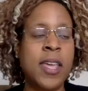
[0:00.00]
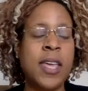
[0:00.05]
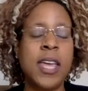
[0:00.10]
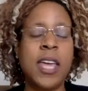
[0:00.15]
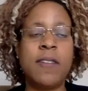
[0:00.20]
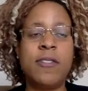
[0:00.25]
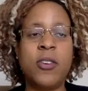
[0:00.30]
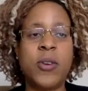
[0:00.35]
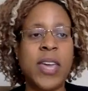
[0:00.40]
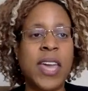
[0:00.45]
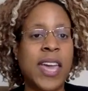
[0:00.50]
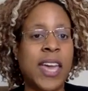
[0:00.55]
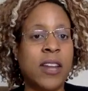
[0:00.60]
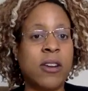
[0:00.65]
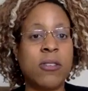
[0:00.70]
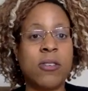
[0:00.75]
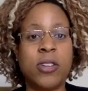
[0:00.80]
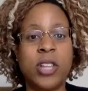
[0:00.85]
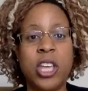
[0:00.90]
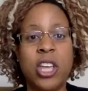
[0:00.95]
If you can
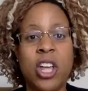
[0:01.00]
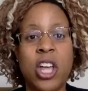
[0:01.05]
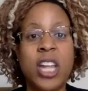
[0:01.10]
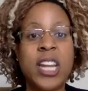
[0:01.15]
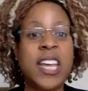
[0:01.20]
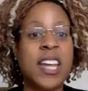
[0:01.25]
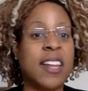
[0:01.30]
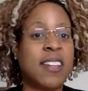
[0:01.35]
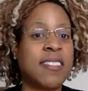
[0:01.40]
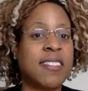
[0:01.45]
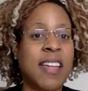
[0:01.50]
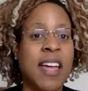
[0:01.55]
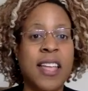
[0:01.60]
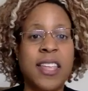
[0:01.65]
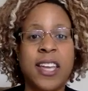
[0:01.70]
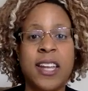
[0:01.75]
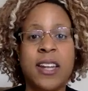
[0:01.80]
early on, get a solid